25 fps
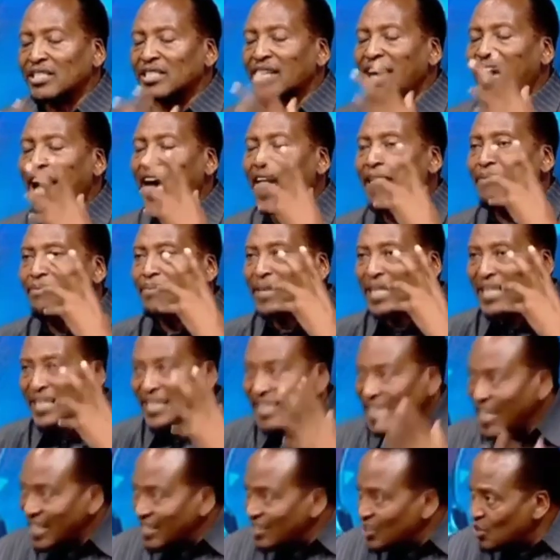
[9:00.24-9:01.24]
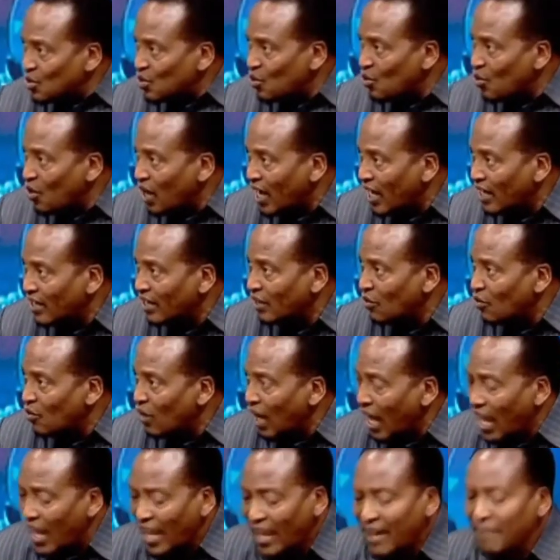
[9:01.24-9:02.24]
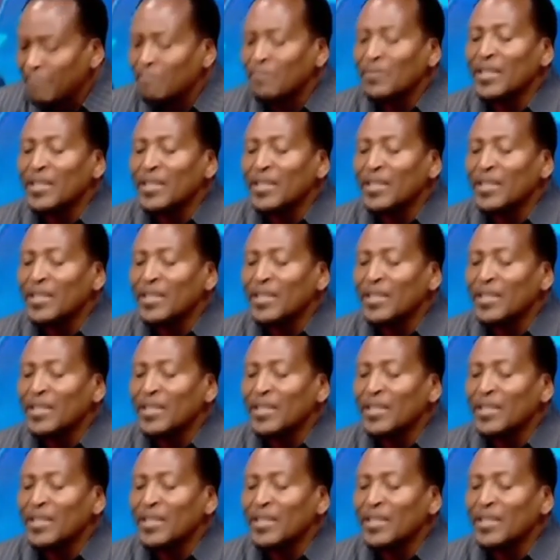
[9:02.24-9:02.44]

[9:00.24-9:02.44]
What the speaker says: I begin to worry. Why?